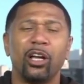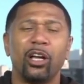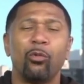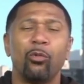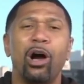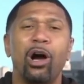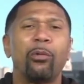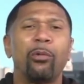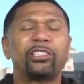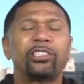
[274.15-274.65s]

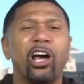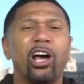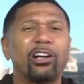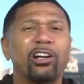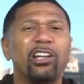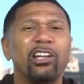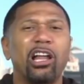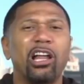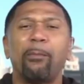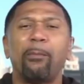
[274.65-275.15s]
While we're
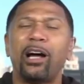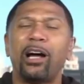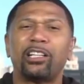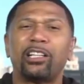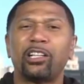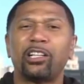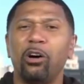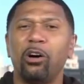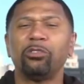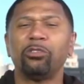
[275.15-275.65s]
talking all about
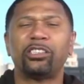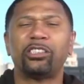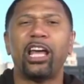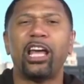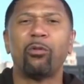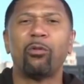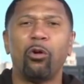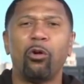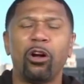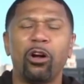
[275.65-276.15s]
the Golden
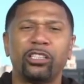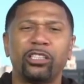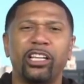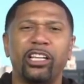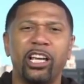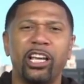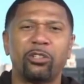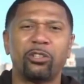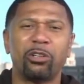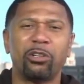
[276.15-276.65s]
State Warriors
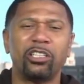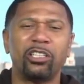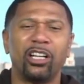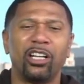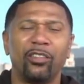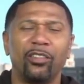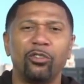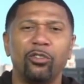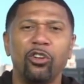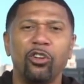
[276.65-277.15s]
injuries,
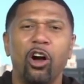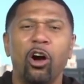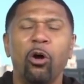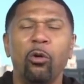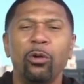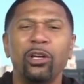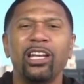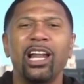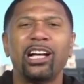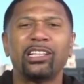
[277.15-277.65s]
you know
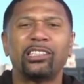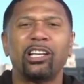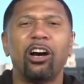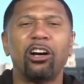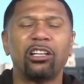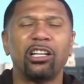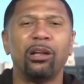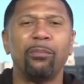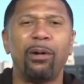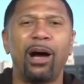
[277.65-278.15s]
what we're not
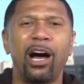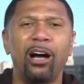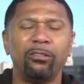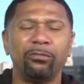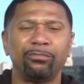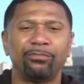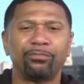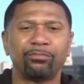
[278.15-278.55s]
talking about?